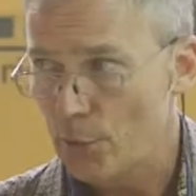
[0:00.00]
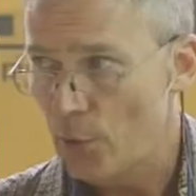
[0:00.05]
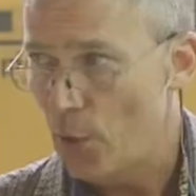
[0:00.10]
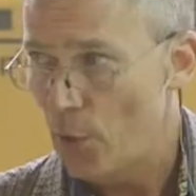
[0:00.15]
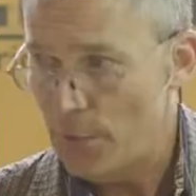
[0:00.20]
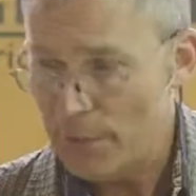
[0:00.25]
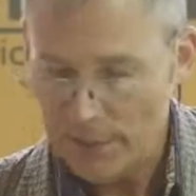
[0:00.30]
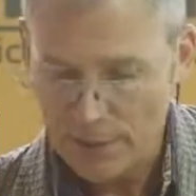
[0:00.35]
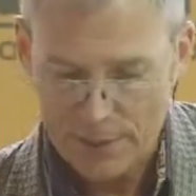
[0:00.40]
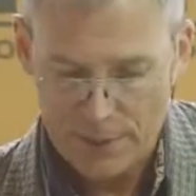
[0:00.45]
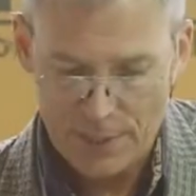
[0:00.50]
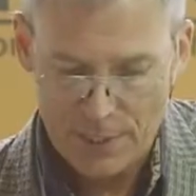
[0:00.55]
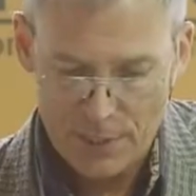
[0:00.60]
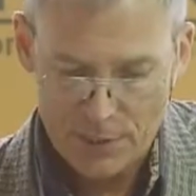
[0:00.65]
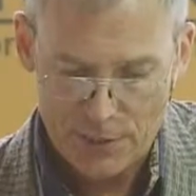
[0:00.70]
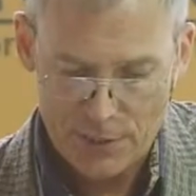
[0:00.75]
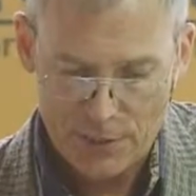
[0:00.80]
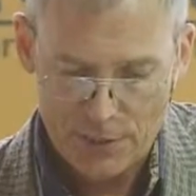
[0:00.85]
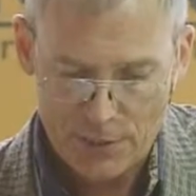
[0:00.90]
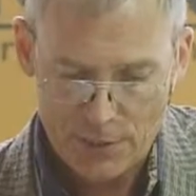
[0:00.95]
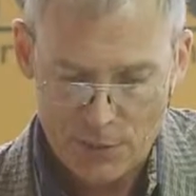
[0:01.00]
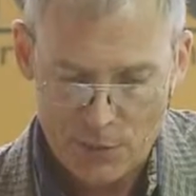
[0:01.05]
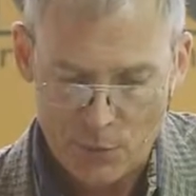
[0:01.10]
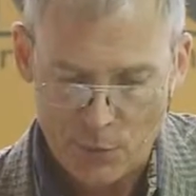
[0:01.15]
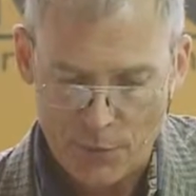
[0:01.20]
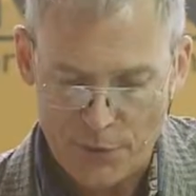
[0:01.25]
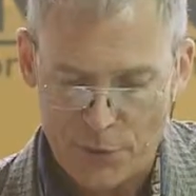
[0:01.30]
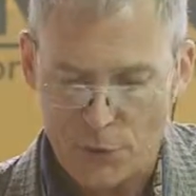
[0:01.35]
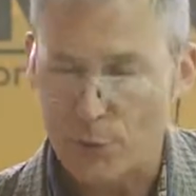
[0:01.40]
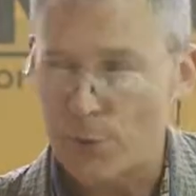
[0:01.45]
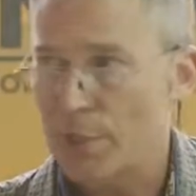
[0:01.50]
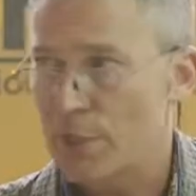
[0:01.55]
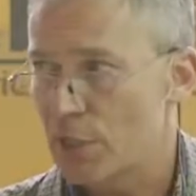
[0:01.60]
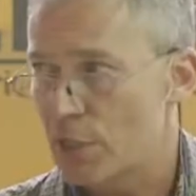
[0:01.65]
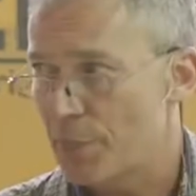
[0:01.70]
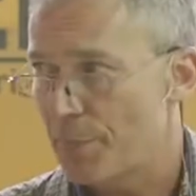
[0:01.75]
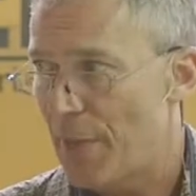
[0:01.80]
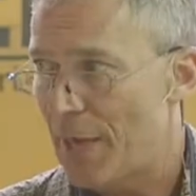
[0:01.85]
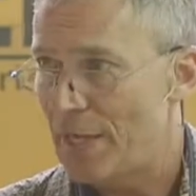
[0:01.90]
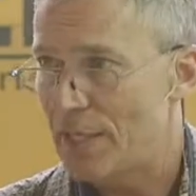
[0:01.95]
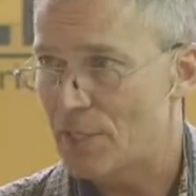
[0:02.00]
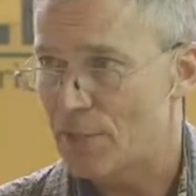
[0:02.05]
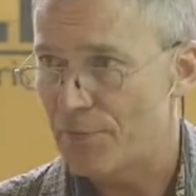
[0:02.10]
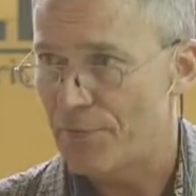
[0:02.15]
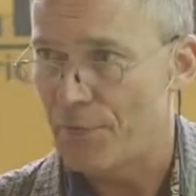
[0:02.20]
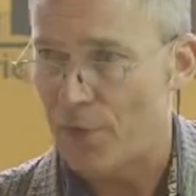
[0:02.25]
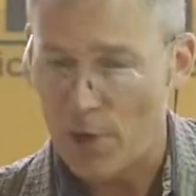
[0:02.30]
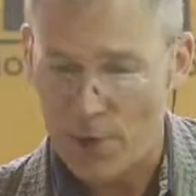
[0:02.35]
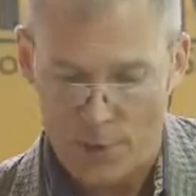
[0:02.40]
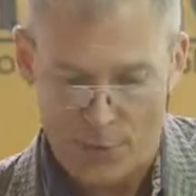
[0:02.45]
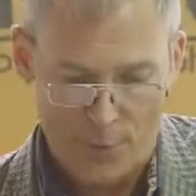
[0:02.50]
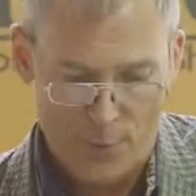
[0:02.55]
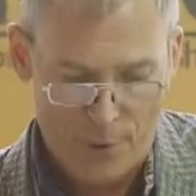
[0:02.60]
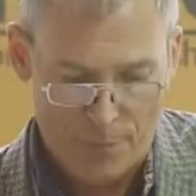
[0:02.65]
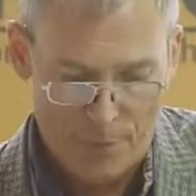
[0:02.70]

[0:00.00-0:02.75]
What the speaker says: growing seasons with trees spaced farther